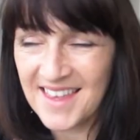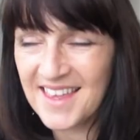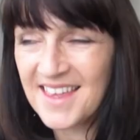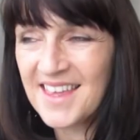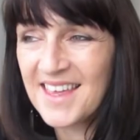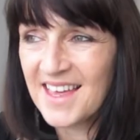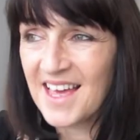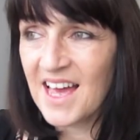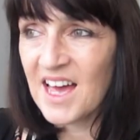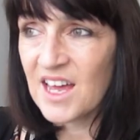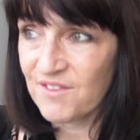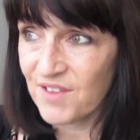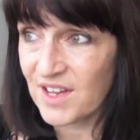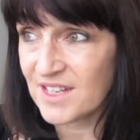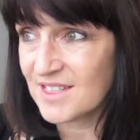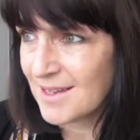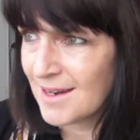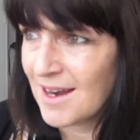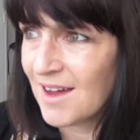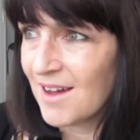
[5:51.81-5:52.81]
And I've
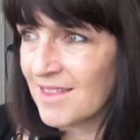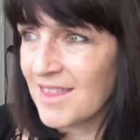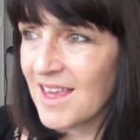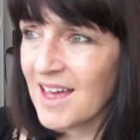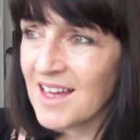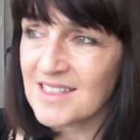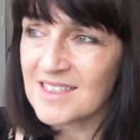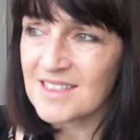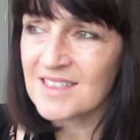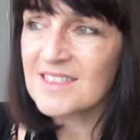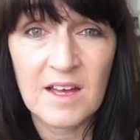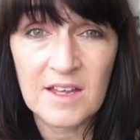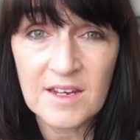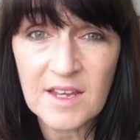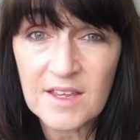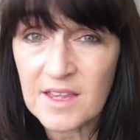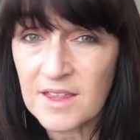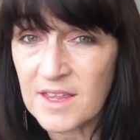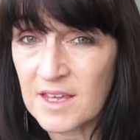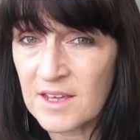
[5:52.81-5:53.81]
had to learn that.
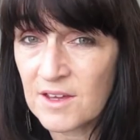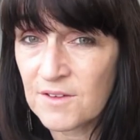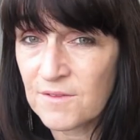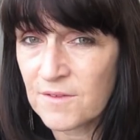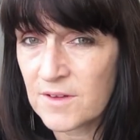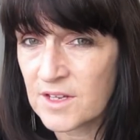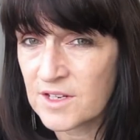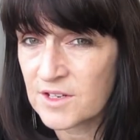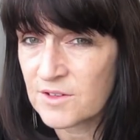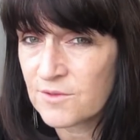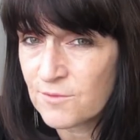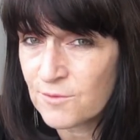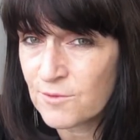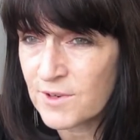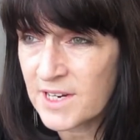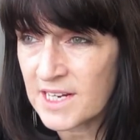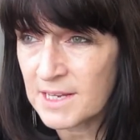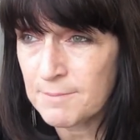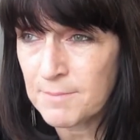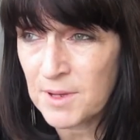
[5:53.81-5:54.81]
Another thing I find
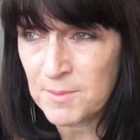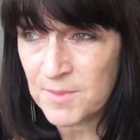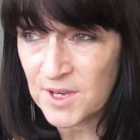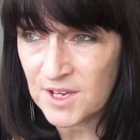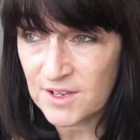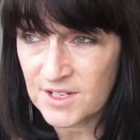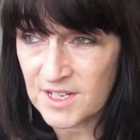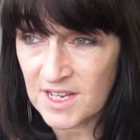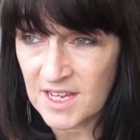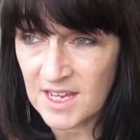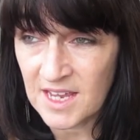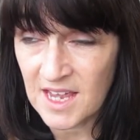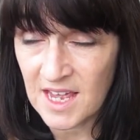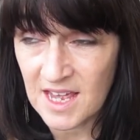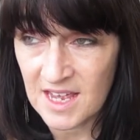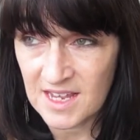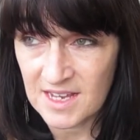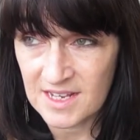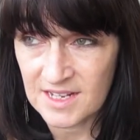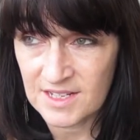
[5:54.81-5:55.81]
really bemusing
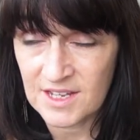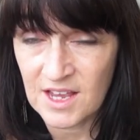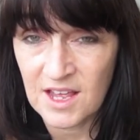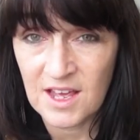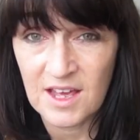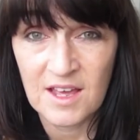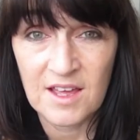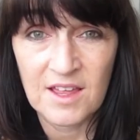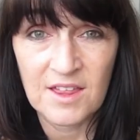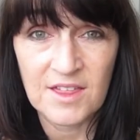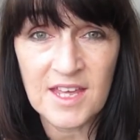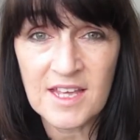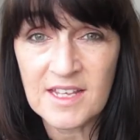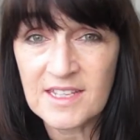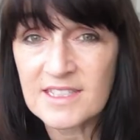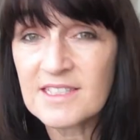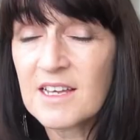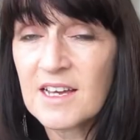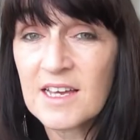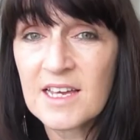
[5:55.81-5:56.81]
is
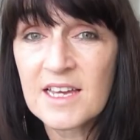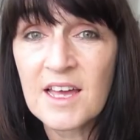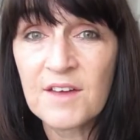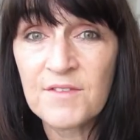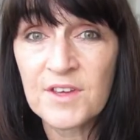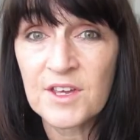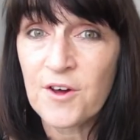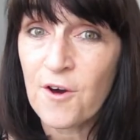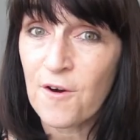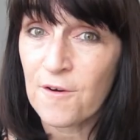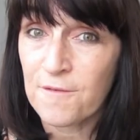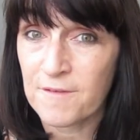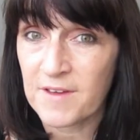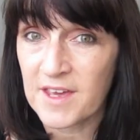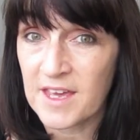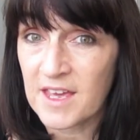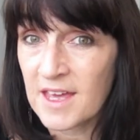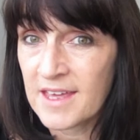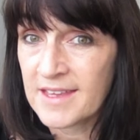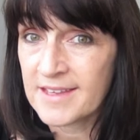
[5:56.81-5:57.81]
things like having
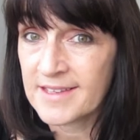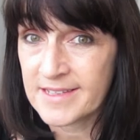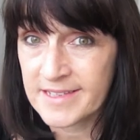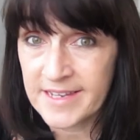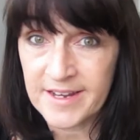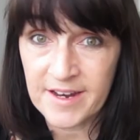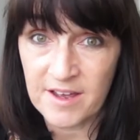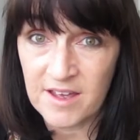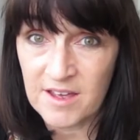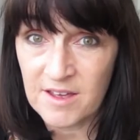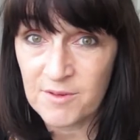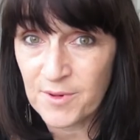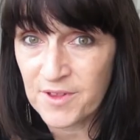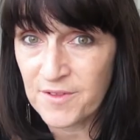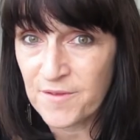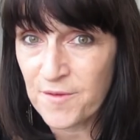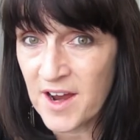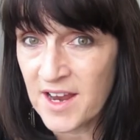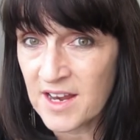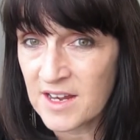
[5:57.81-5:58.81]
coffee and dinner with
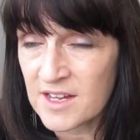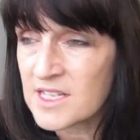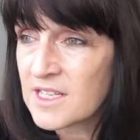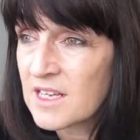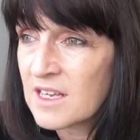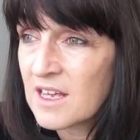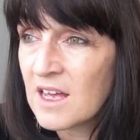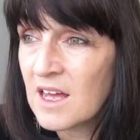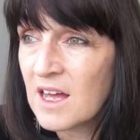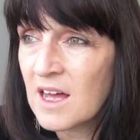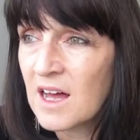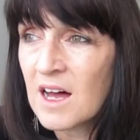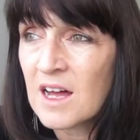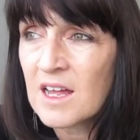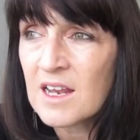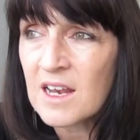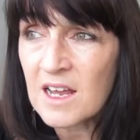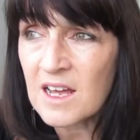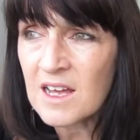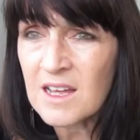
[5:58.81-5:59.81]
friends. I
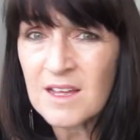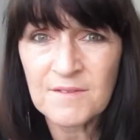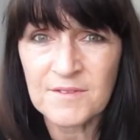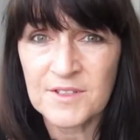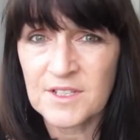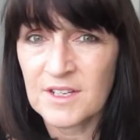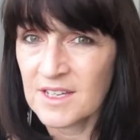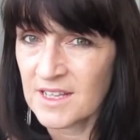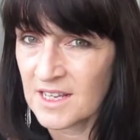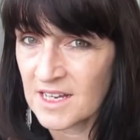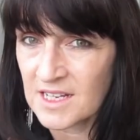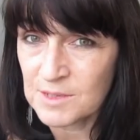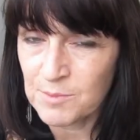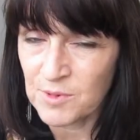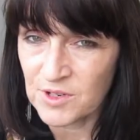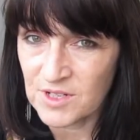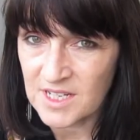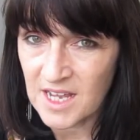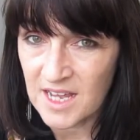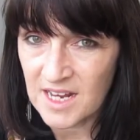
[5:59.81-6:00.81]
love doing that
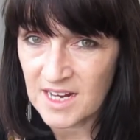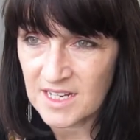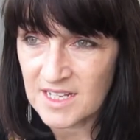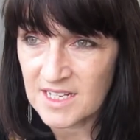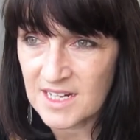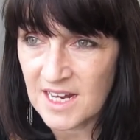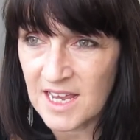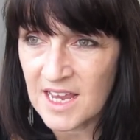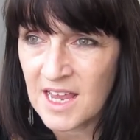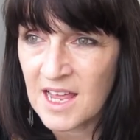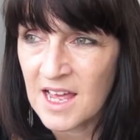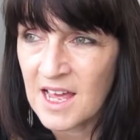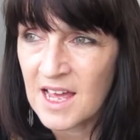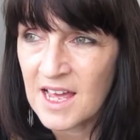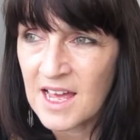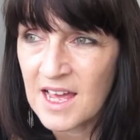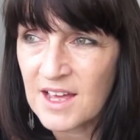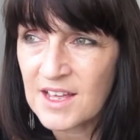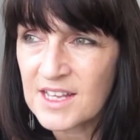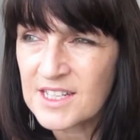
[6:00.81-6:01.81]
spontaneously.
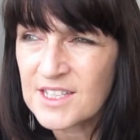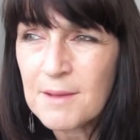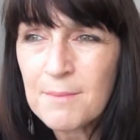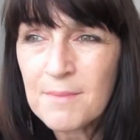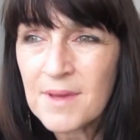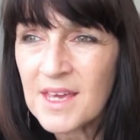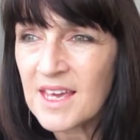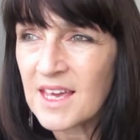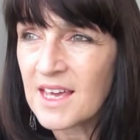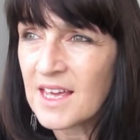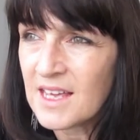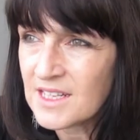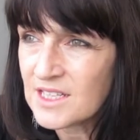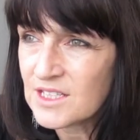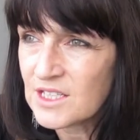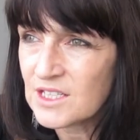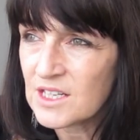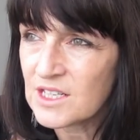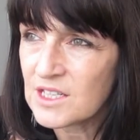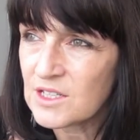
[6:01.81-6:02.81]
To me, it's
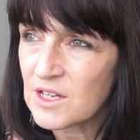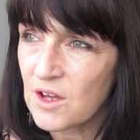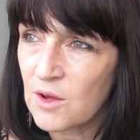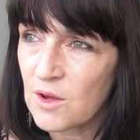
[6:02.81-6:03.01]
just